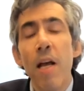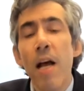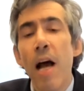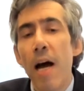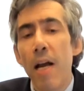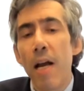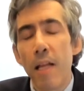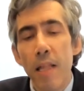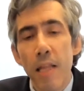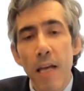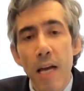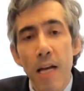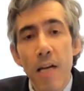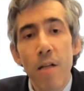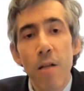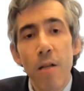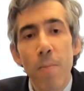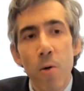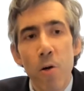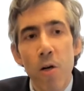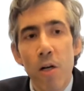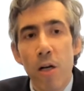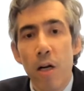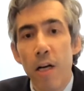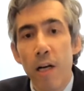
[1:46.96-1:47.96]
And at the end of the
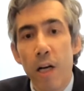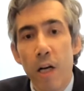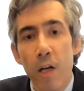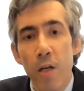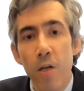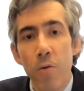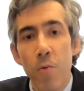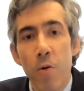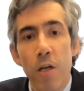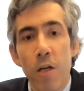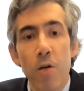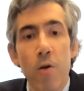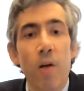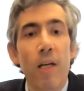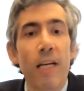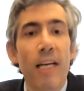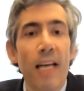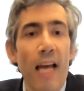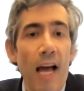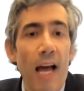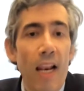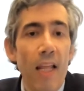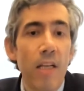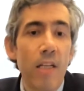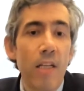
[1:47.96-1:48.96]
book, I include what I call a
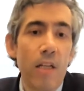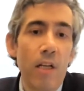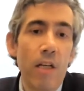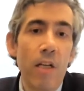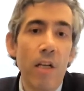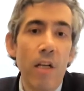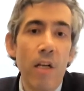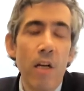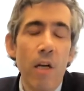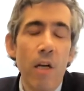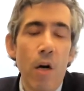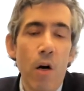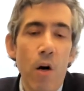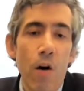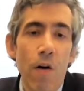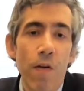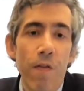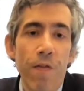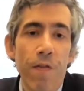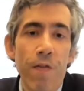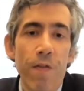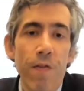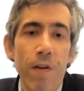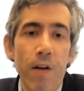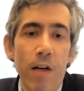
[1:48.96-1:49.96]
calendar
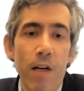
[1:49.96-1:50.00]
of